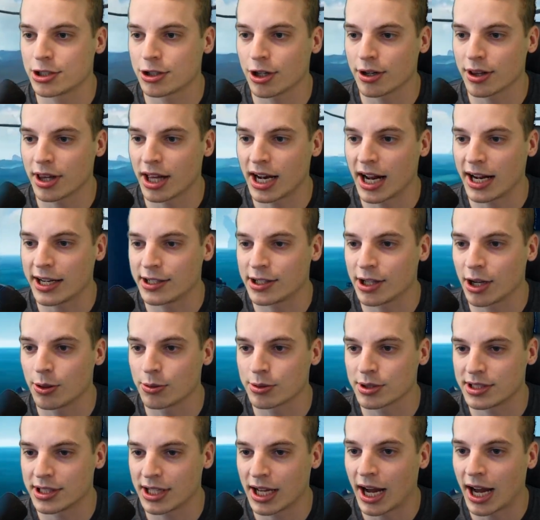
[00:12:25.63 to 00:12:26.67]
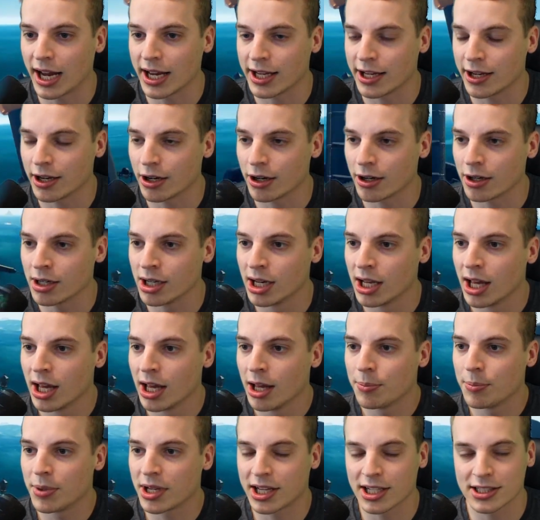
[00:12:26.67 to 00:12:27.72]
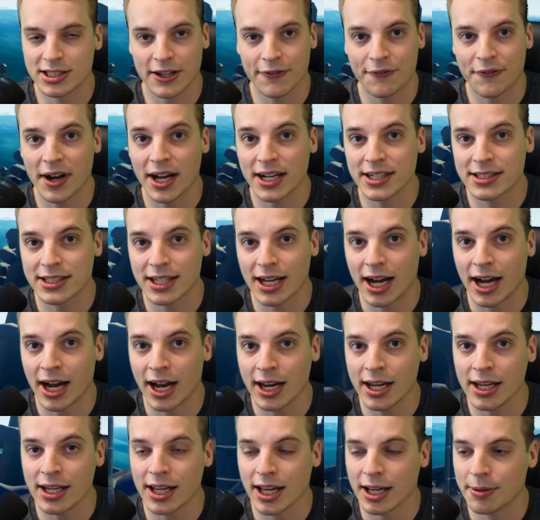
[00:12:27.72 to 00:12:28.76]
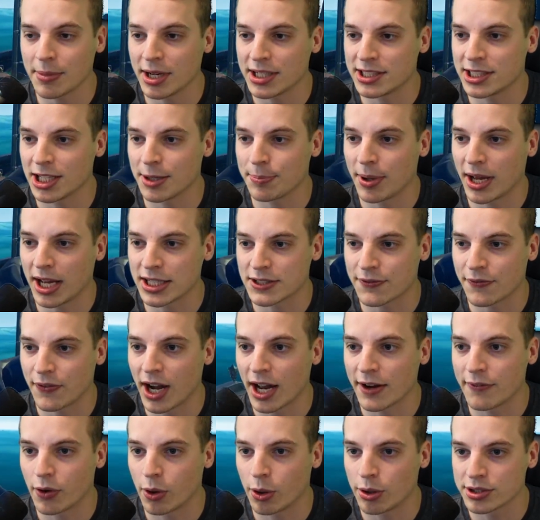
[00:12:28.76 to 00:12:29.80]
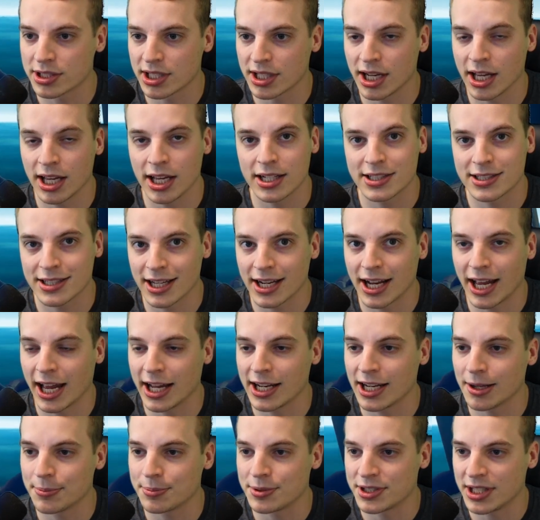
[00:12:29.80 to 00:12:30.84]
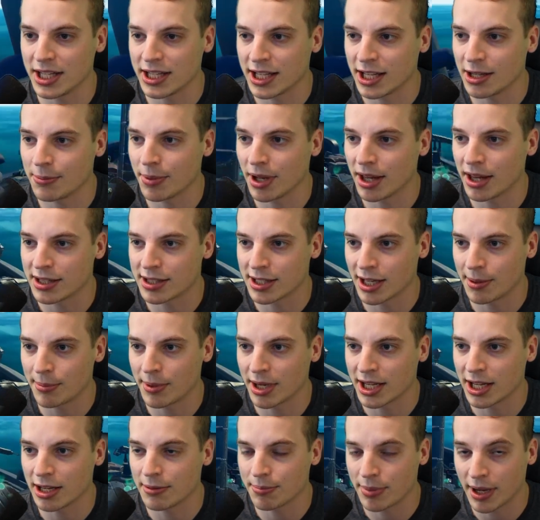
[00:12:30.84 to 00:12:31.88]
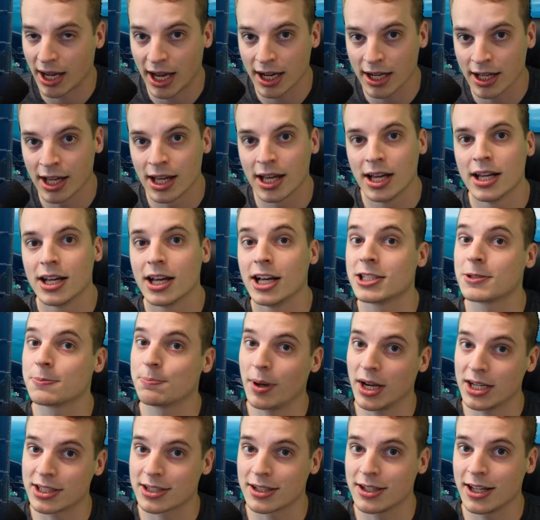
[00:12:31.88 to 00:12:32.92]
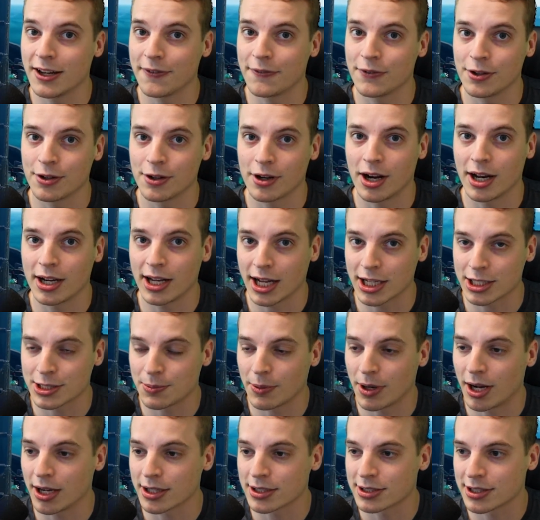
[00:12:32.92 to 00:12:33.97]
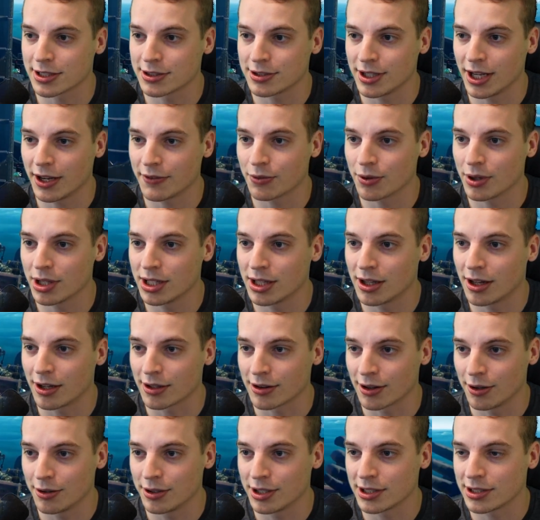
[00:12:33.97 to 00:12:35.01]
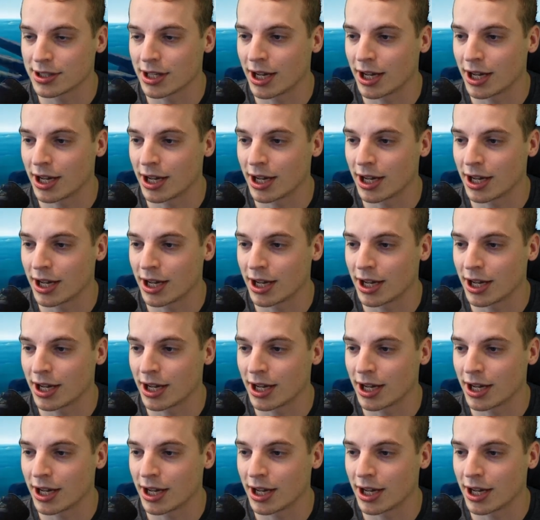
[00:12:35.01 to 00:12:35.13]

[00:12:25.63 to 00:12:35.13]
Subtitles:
sure that I don't die here, because if I die and my ship has 5 holes in it, it's going to end up sinking by the time I get back, especially if you're on Xbox, because you have really long loading